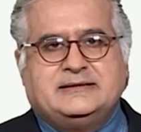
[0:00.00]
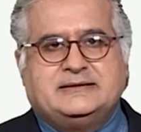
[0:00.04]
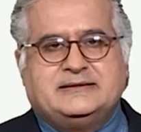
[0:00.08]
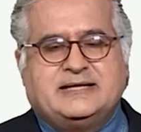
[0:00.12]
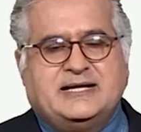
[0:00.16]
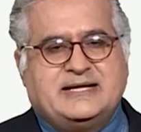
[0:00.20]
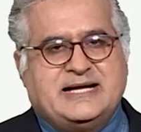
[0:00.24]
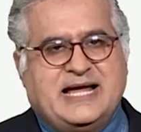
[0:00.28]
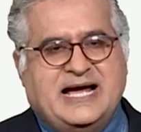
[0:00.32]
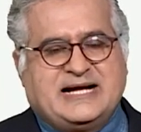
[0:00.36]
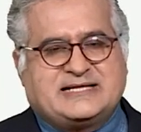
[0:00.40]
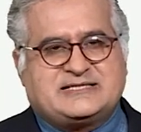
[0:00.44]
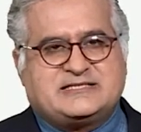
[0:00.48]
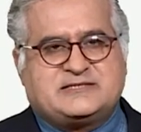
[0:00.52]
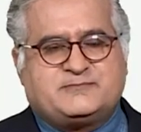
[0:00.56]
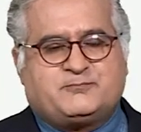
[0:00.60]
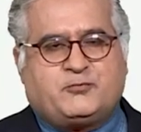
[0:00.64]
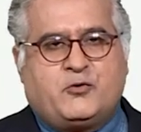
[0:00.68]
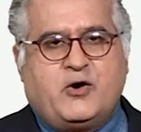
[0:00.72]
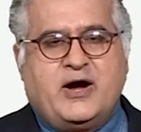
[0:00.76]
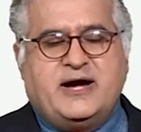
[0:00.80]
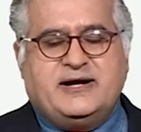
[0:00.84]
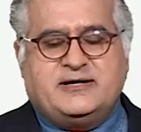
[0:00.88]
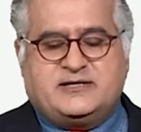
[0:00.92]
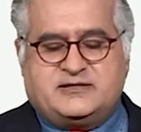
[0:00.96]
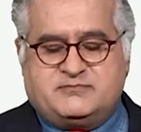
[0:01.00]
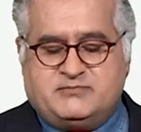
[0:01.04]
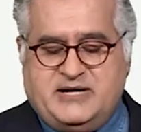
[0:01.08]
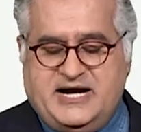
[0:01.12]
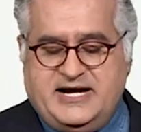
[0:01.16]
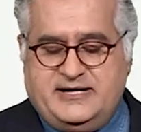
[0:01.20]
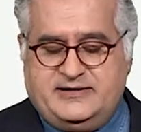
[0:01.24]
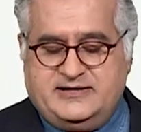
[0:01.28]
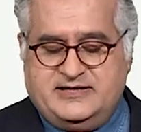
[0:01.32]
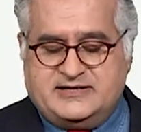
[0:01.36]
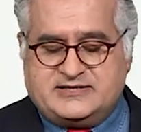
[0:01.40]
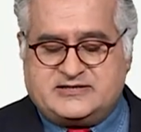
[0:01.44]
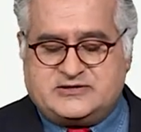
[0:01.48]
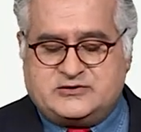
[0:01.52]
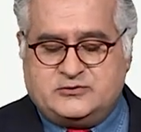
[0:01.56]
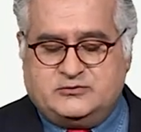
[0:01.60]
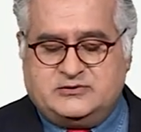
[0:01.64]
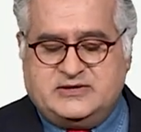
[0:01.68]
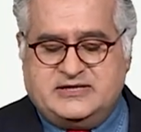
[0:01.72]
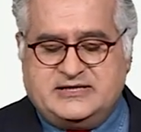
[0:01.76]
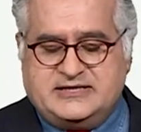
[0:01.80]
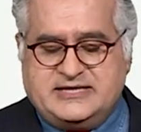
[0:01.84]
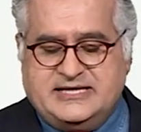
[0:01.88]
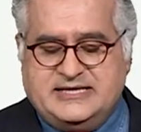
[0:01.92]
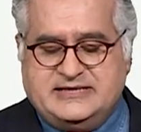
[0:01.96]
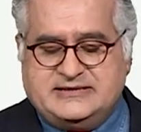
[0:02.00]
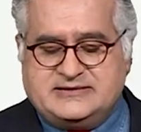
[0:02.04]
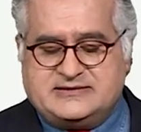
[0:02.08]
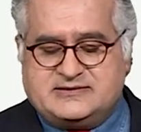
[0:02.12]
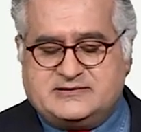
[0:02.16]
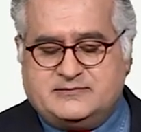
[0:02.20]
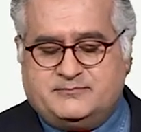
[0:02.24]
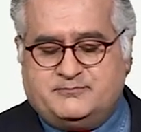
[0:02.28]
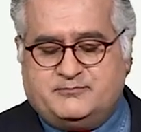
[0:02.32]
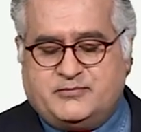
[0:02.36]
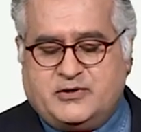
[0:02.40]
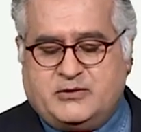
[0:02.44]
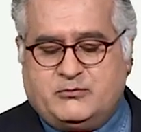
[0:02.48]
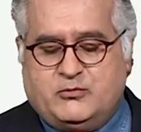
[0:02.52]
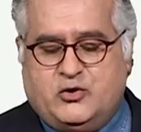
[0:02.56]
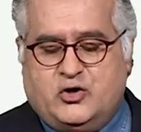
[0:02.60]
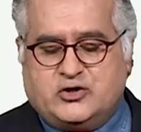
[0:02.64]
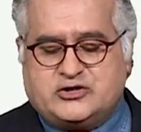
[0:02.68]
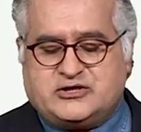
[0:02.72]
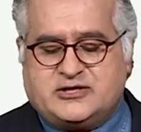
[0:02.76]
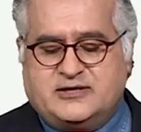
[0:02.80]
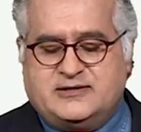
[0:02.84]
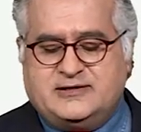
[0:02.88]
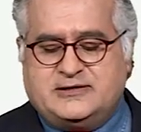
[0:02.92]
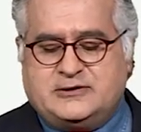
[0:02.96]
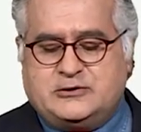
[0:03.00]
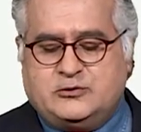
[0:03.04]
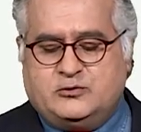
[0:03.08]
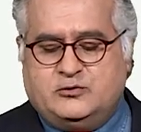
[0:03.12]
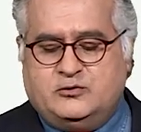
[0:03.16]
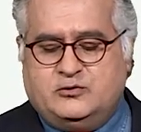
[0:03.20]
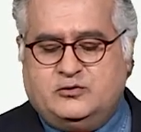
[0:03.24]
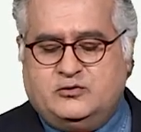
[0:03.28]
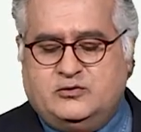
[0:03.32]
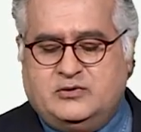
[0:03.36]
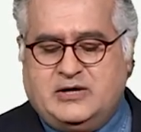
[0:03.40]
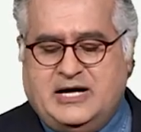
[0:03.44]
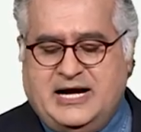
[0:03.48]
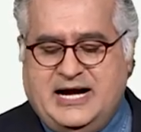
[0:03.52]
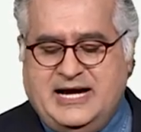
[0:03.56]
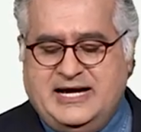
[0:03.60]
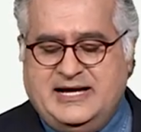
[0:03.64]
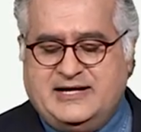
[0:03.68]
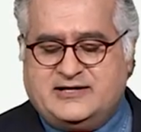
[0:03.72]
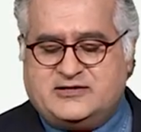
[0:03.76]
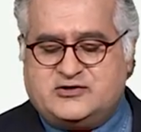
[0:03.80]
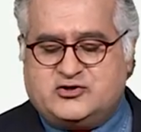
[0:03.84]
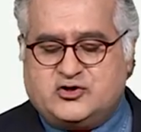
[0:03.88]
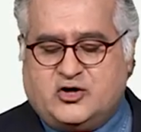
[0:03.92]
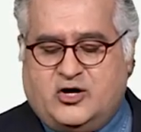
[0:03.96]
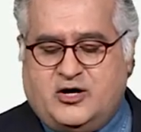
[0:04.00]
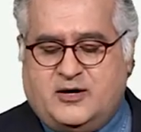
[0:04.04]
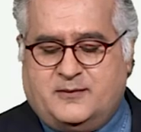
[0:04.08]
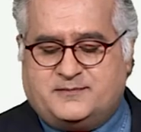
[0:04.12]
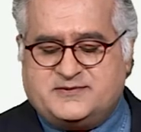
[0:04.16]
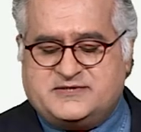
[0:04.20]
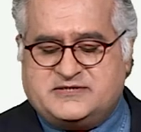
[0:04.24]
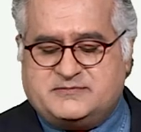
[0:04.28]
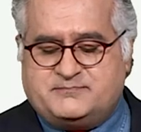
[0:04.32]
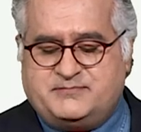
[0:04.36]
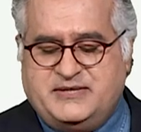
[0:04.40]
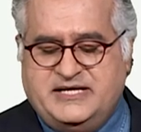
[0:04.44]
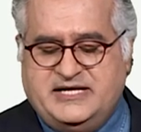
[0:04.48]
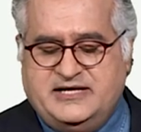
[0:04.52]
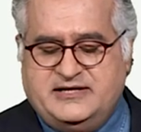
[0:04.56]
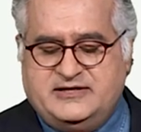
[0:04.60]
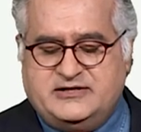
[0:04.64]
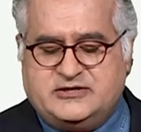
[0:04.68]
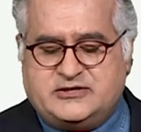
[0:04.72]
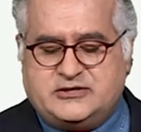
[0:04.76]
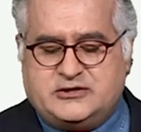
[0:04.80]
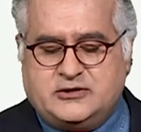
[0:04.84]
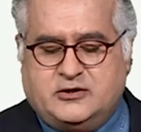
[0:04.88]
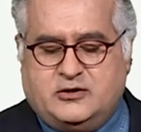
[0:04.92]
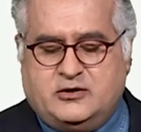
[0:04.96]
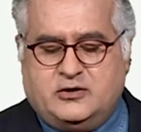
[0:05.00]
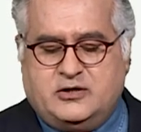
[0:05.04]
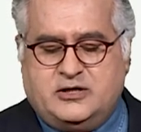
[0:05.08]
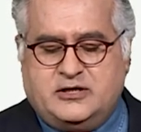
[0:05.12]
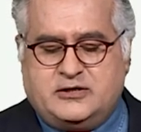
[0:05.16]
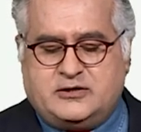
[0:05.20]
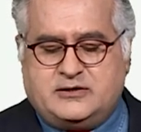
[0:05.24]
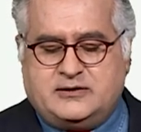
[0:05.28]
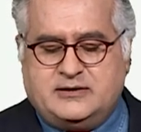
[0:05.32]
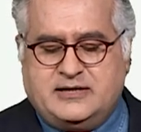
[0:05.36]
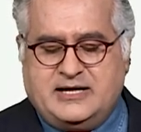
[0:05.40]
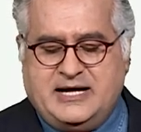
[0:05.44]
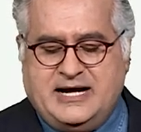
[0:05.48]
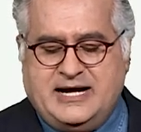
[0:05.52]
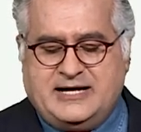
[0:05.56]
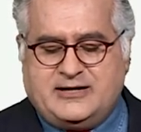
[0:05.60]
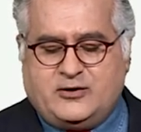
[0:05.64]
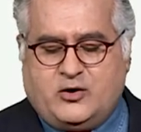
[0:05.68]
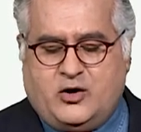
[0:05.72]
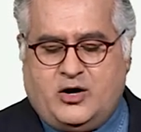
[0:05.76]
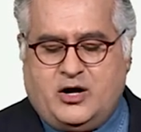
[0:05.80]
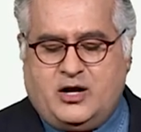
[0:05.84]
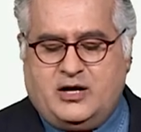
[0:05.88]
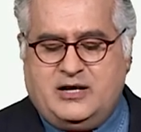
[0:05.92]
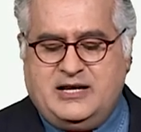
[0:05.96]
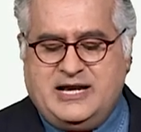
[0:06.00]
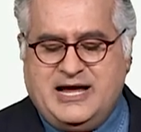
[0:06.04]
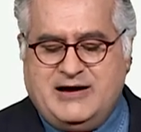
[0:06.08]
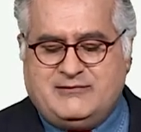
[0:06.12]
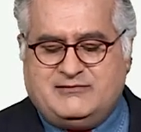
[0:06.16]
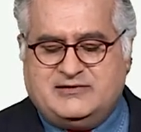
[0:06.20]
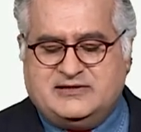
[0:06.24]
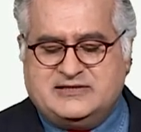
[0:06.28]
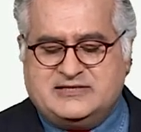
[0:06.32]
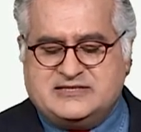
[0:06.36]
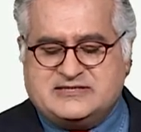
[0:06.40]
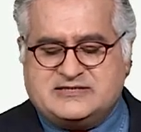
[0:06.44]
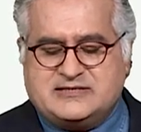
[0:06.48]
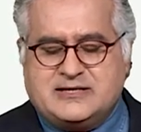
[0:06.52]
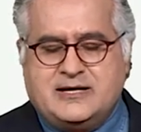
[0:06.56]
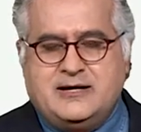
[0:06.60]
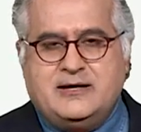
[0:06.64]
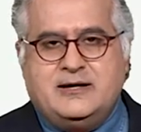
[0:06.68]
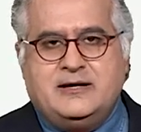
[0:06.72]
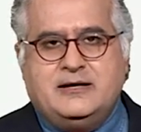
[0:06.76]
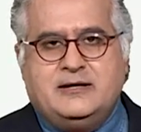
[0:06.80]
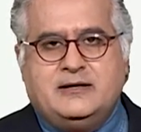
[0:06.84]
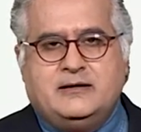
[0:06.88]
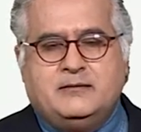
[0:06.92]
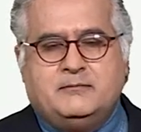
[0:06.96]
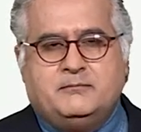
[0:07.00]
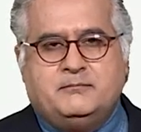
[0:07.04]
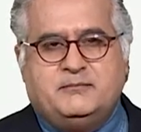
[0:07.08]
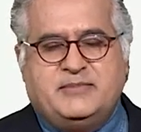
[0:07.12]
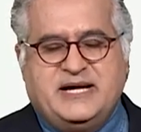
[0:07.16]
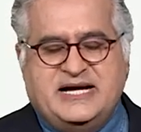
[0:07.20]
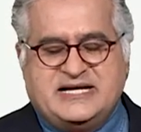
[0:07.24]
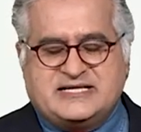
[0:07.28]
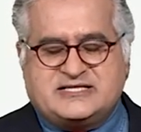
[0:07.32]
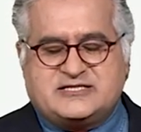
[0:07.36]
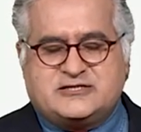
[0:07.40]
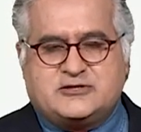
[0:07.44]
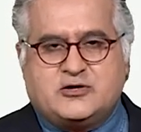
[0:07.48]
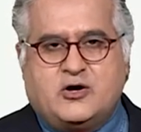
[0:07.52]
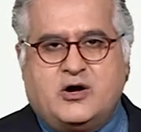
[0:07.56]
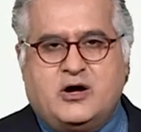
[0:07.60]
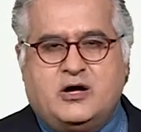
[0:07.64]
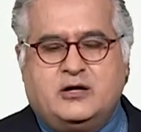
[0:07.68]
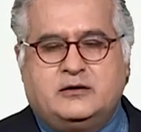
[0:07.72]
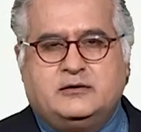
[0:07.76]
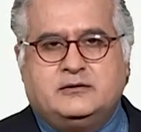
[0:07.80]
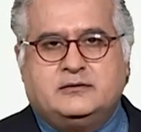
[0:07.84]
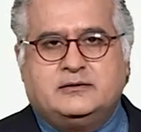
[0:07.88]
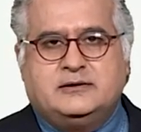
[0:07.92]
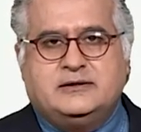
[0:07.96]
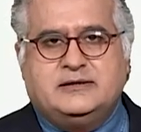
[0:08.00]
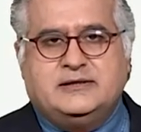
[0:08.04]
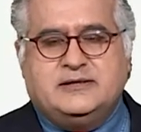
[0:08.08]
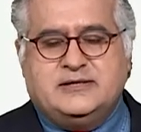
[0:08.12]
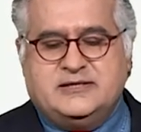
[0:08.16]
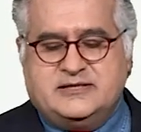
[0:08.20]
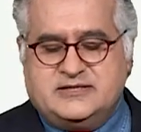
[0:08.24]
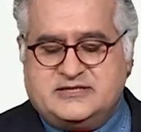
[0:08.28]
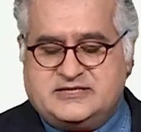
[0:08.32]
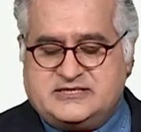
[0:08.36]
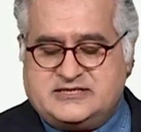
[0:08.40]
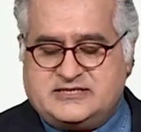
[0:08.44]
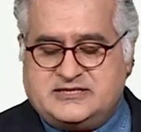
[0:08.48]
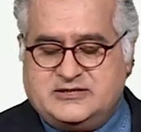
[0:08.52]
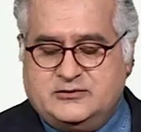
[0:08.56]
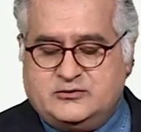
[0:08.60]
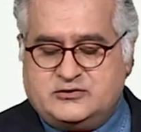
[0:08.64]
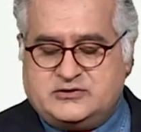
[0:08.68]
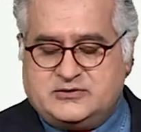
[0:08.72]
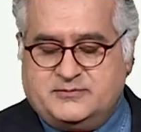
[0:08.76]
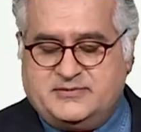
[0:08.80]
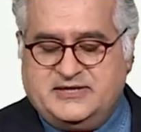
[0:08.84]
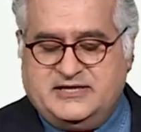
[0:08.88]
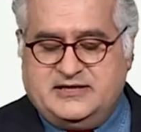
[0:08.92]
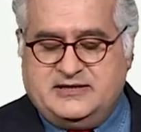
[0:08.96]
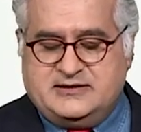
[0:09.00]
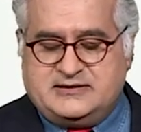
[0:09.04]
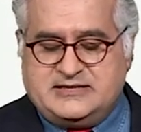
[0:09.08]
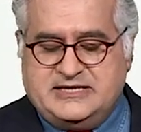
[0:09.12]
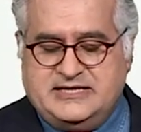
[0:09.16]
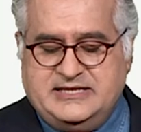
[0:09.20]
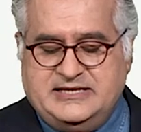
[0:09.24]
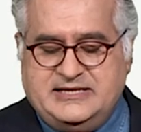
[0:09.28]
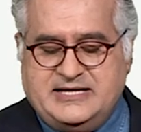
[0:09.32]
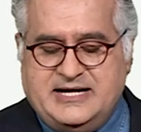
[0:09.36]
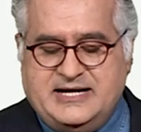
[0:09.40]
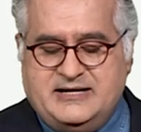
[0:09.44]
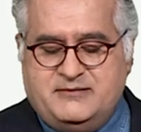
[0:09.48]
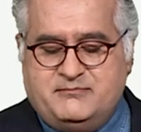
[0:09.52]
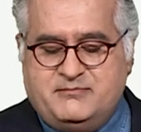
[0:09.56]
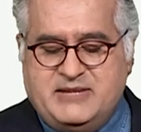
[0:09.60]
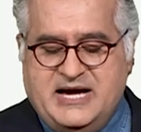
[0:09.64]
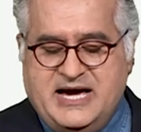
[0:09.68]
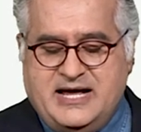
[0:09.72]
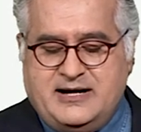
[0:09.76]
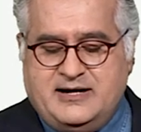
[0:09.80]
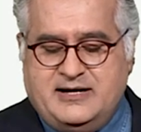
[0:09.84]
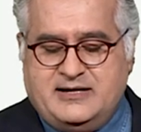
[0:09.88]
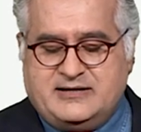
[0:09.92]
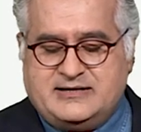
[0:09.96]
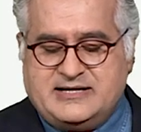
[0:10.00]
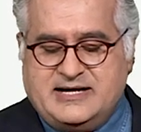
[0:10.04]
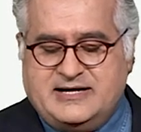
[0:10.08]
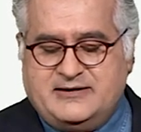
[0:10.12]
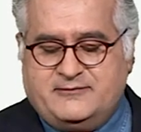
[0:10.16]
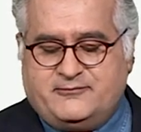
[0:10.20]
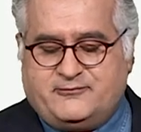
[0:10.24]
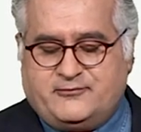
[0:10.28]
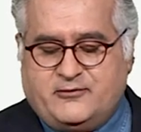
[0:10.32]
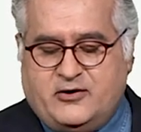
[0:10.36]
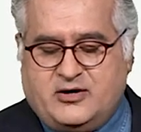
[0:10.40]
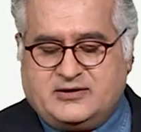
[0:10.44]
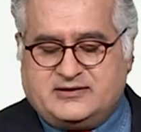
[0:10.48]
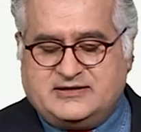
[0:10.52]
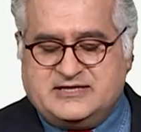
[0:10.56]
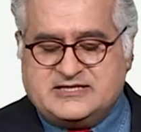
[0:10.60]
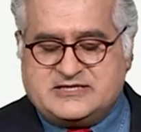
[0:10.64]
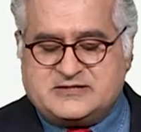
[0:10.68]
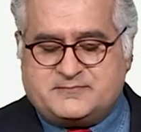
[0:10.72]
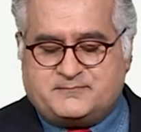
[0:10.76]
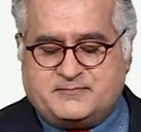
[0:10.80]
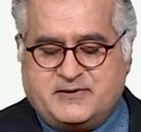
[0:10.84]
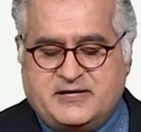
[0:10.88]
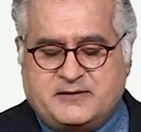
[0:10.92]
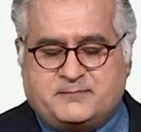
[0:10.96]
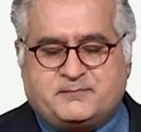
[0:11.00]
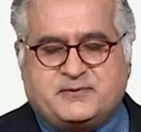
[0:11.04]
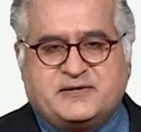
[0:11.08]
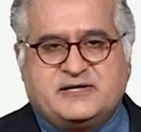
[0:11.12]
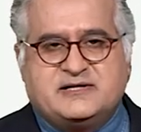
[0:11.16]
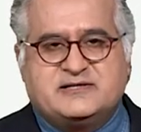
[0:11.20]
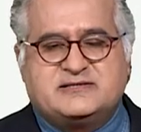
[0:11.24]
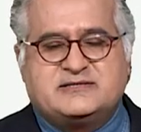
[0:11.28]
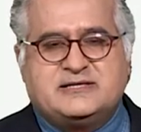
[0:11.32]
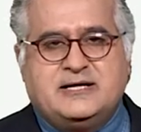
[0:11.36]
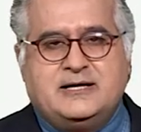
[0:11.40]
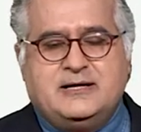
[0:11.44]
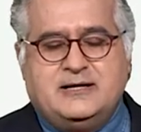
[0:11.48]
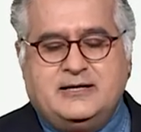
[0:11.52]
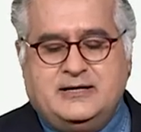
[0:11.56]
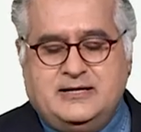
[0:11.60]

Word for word: The next point, my dear student, is promotion to higher jobs be ensured at all levels based on suitability and merit and for this purpose,